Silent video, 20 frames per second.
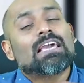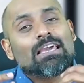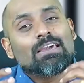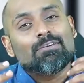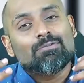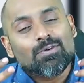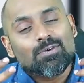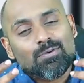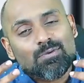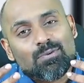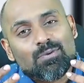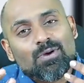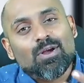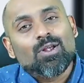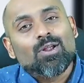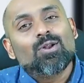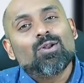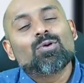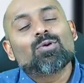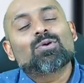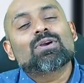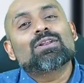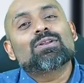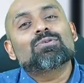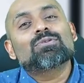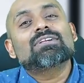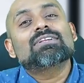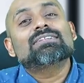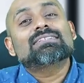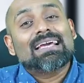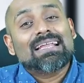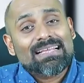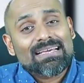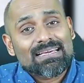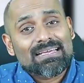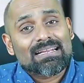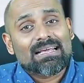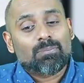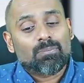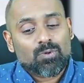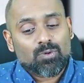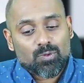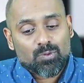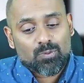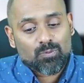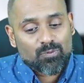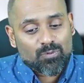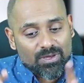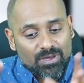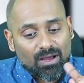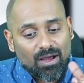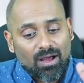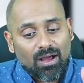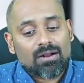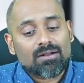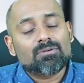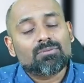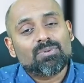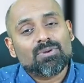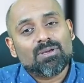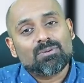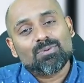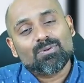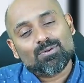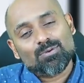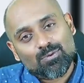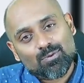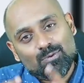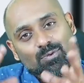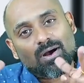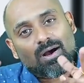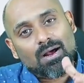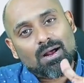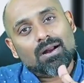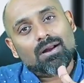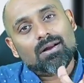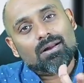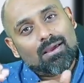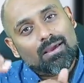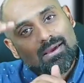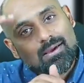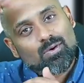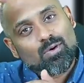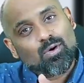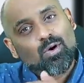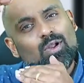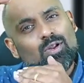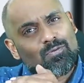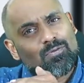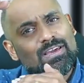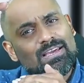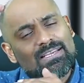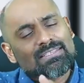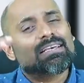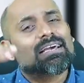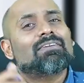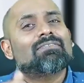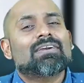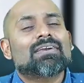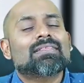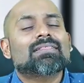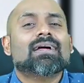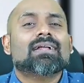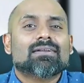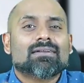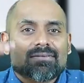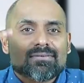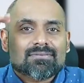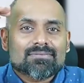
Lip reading: If you look into the Telegram group, we are the people who are always having that.